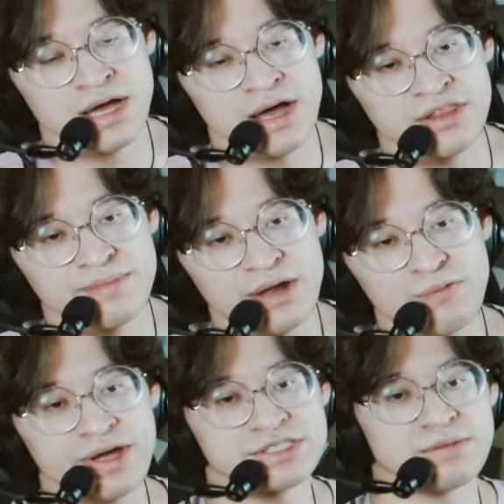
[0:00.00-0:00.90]
The man
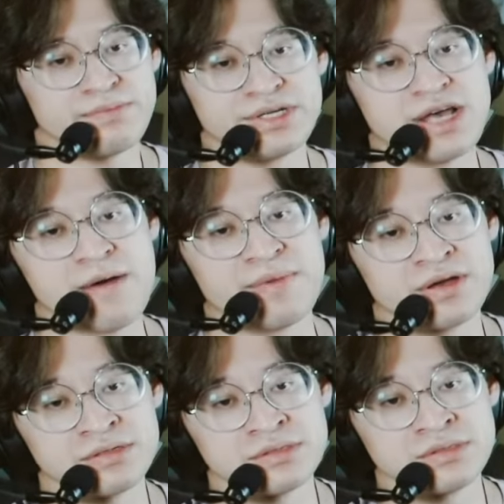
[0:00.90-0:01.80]
wakes up in his hammock.
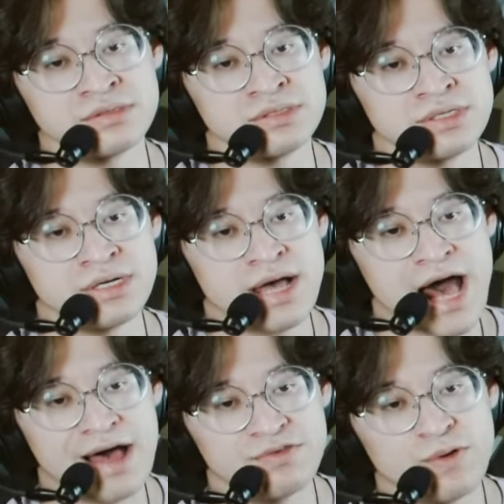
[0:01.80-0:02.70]

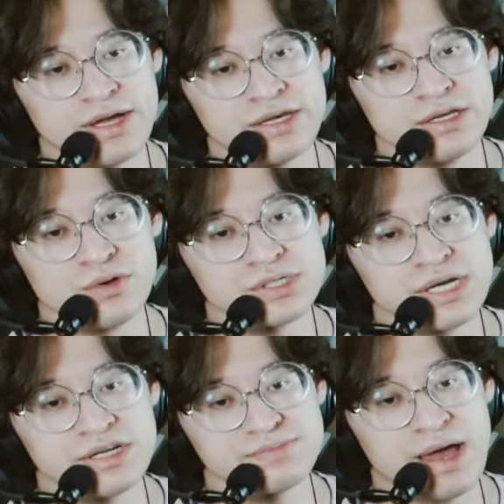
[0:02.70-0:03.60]
Half awake, he looks at
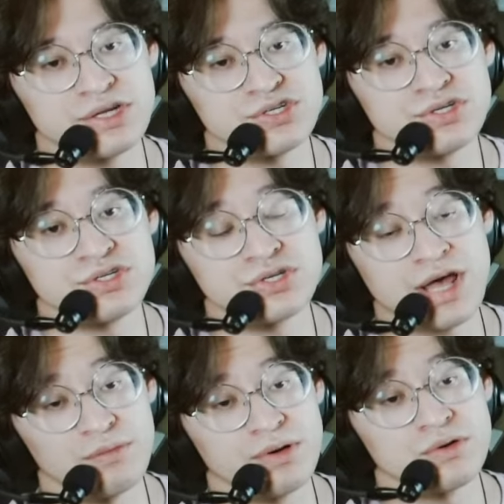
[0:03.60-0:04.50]
his bandaged
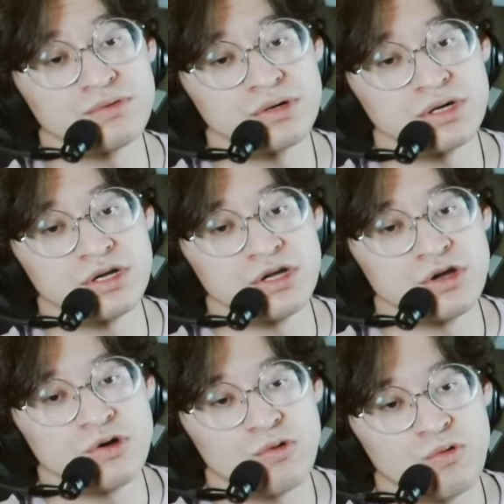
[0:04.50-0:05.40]
elbow,
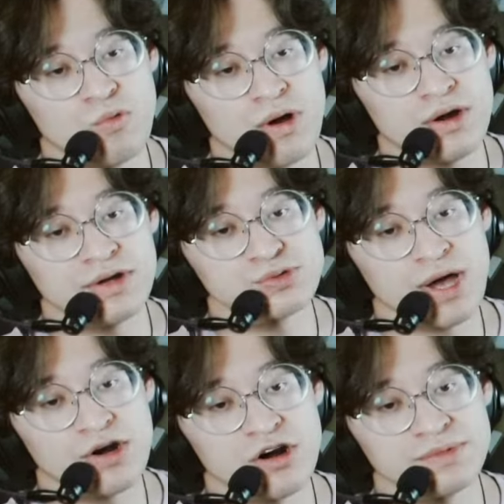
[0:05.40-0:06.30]
where his
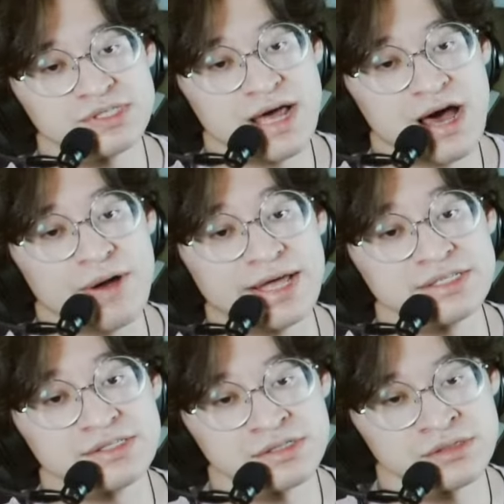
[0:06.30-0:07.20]
right arm now
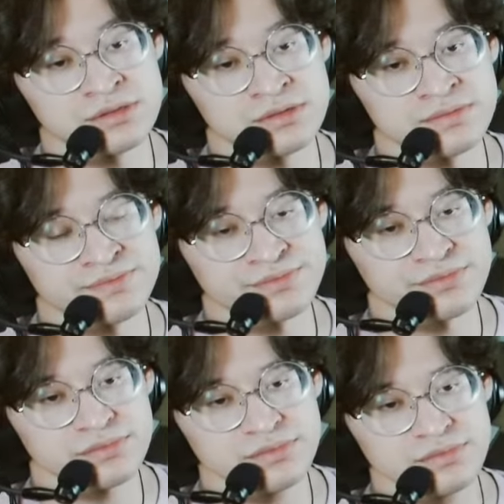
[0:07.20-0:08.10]
ends.
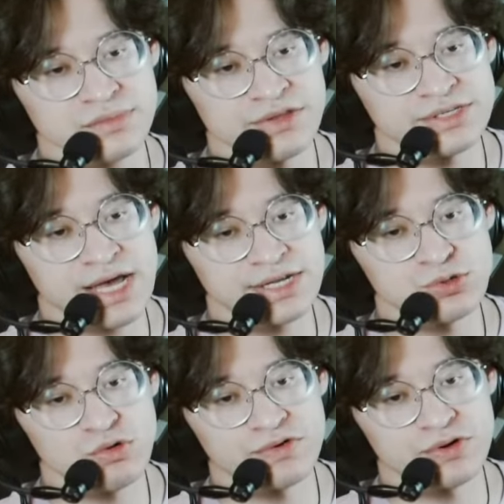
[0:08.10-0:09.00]
The
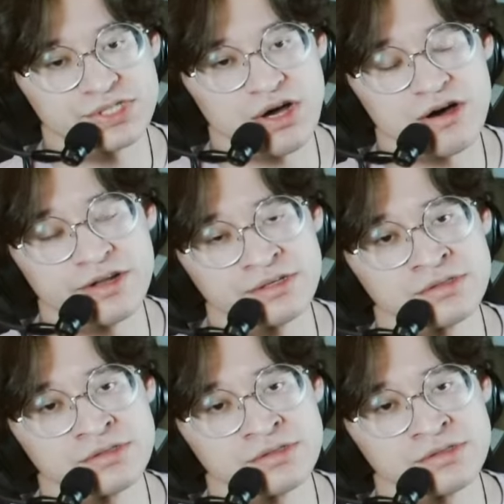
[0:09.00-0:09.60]
tattoo of her is gone.